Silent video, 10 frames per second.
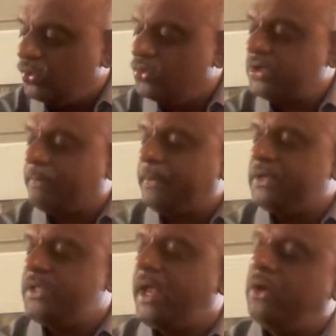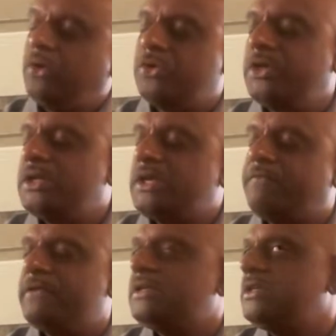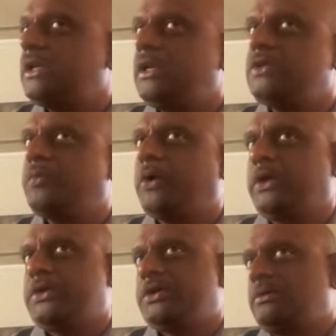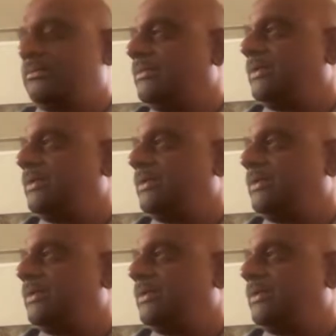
To suppress the endogenous FSH-LH production.